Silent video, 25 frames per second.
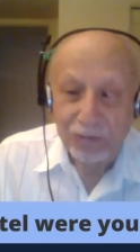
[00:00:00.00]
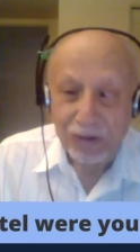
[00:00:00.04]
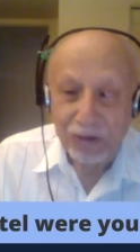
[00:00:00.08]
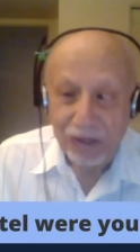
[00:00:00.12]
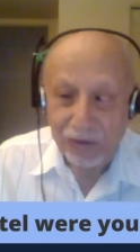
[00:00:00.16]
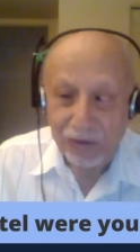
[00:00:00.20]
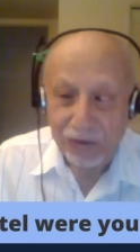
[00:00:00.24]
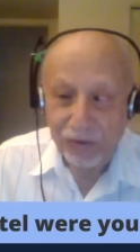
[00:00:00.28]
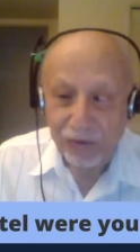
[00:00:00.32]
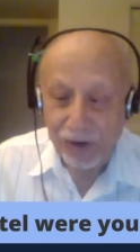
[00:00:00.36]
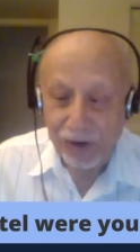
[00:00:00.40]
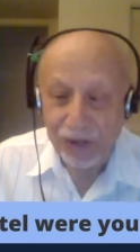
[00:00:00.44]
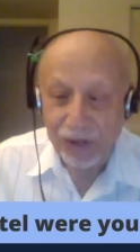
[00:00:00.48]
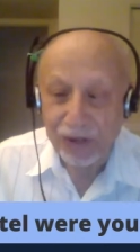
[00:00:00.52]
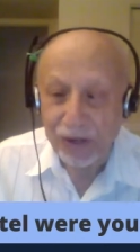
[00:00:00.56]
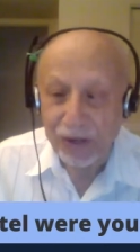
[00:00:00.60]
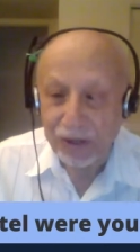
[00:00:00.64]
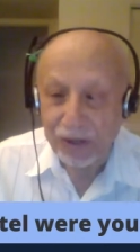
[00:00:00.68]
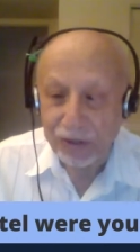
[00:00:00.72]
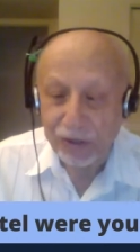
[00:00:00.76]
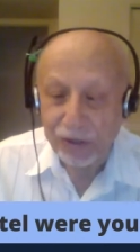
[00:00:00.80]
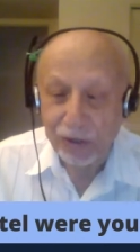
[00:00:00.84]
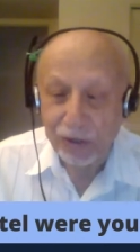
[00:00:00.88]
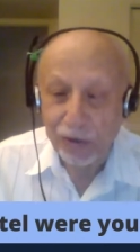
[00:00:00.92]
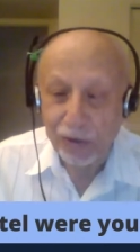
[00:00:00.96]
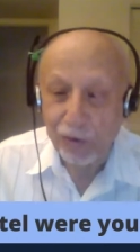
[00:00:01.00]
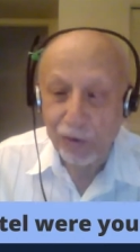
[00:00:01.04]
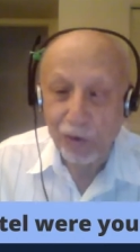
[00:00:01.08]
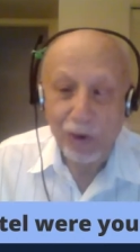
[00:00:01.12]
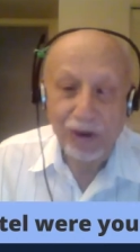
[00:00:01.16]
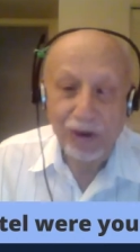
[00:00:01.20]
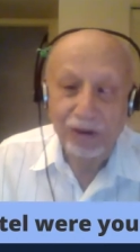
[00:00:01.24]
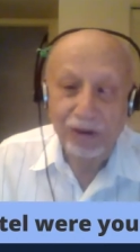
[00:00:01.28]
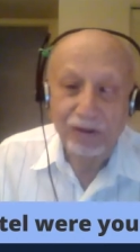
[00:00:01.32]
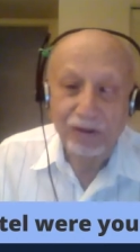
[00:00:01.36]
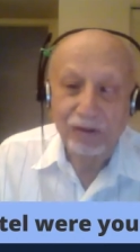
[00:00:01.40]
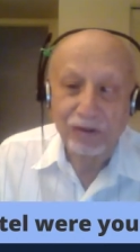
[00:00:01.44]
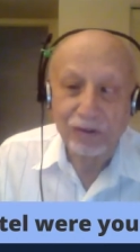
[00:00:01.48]
between the two,
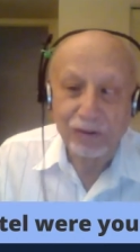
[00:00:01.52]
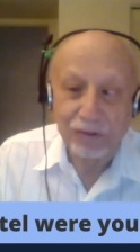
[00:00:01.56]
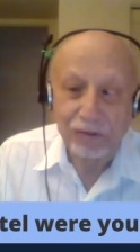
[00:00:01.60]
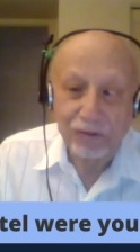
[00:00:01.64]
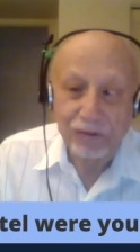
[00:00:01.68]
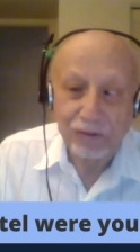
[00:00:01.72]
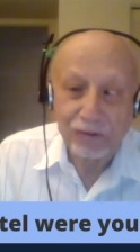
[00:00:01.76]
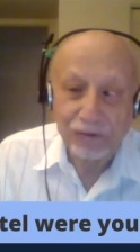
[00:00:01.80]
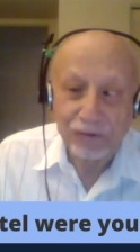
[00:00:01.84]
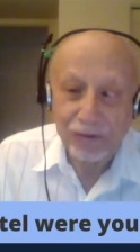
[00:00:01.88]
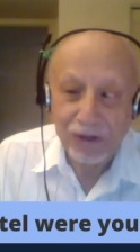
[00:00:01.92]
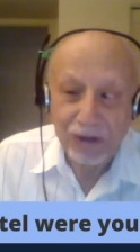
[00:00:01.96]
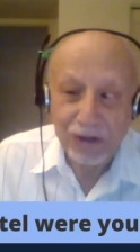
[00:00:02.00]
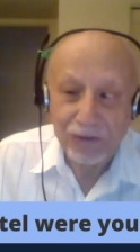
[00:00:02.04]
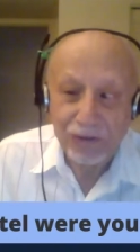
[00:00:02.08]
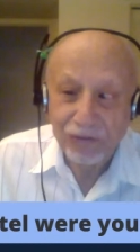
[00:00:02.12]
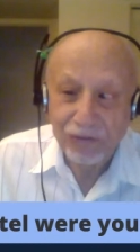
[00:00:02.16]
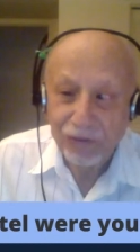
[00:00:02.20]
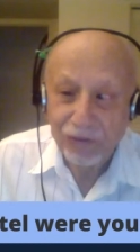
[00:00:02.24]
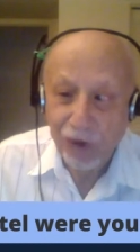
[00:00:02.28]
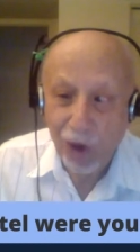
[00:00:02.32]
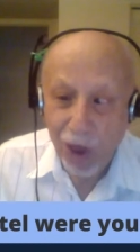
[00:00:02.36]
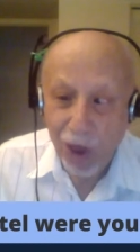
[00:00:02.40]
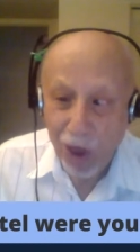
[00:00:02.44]
and uh, we lived